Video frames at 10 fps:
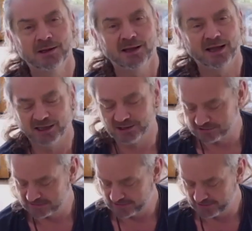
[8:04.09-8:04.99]

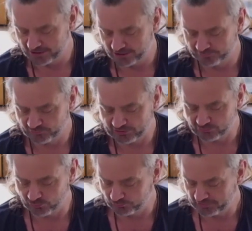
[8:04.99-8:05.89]
and they're
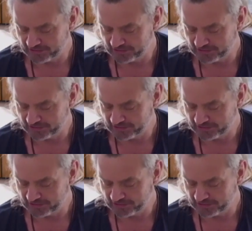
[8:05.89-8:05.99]
all